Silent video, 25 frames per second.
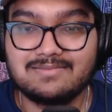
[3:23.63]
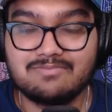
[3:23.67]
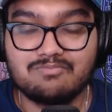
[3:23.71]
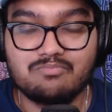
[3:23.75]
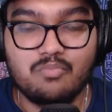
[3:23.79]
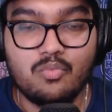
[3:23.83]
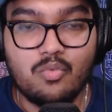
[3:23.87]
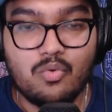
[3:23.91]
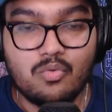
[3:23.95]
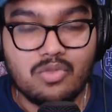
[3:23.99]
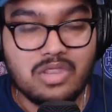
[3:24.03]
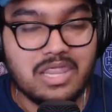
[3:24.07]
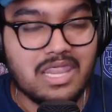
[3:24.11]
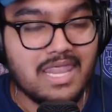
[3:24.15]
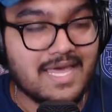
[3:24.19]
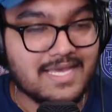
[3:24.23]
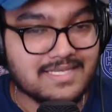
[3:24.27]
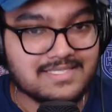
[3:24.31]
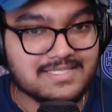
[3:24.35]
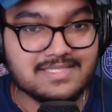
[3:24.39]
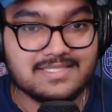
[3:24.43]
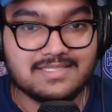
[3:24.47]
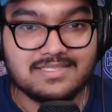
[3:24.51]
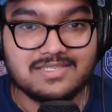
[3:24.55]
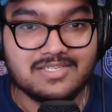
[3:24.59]

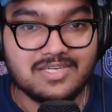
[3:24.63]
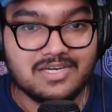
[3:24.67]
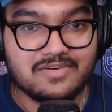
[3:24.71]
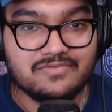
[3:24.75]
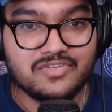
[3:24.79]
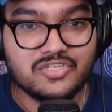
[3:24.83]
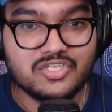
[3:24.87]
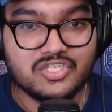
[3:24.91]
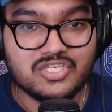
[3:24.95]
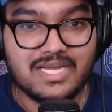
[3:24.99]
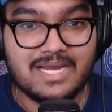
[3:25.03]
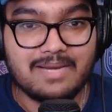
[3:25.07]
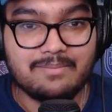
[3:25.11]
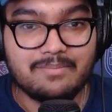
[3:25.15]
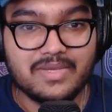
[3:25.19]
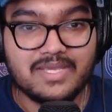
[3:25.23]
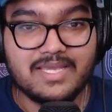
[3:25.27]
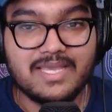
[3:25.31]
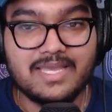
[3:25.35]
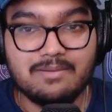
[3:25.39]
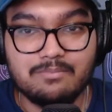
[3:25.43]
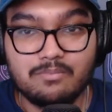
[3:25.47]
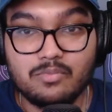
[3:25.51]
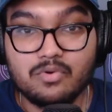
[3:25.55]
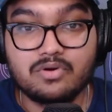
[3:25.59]
less of the
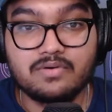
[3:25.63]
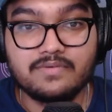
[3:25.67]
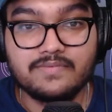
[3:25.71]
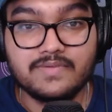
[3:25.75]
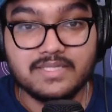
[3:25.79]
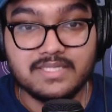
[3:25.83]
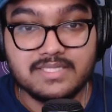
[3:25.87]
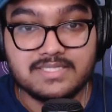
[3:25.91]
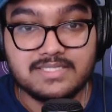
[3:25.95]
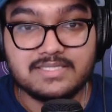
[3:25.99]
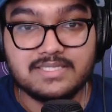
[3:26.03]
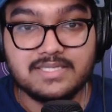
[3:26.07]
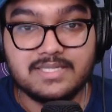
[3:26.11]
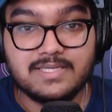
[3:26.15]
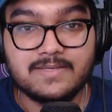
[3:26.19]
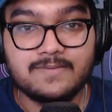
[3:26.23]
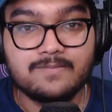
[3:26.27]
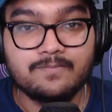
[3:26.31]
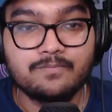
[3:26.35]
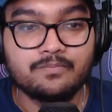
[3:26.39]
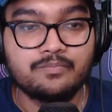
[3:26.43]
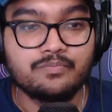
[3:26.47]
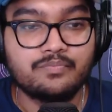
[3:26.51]
shopping and more of the listening.